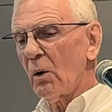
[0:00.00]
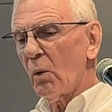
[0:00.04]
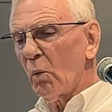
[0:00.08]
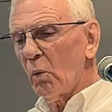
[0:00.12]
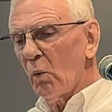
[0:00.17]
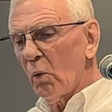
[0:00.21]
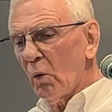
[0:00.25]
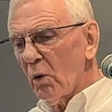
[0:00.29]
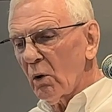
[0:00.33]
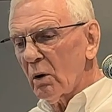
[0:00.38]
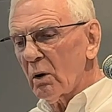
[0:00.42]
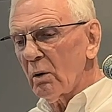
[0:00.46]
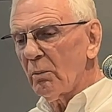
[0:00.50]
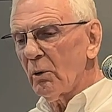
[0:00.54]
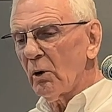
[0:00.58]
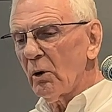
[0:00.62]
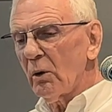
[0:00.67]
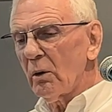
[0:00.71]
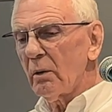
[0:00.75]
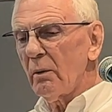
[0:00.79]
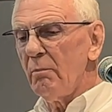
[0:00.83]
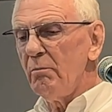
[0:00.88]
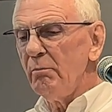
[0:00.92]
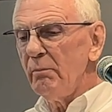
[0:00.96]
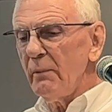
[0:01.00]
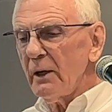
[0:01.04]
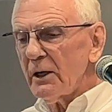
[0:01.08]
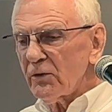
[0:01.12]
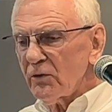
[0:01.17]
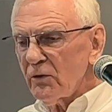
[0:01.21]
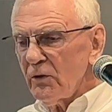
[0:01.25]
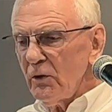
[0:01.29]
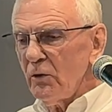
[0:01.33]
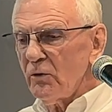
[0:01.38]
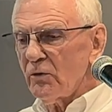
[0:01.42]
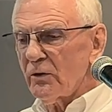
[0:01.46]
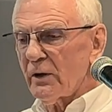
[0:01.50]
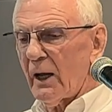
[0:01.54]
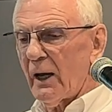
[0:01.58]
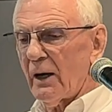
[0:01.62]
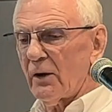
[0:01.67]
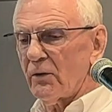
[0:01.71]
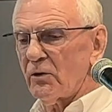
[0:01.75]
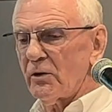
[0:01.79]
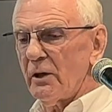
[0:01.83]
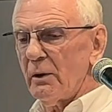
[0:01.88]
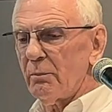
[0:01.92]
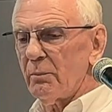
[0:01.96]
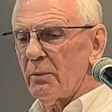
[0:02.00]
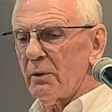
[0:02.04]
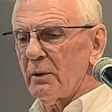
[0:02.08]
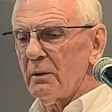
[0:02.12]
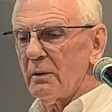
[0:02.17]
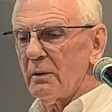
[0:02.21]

walkable, mixed-use township.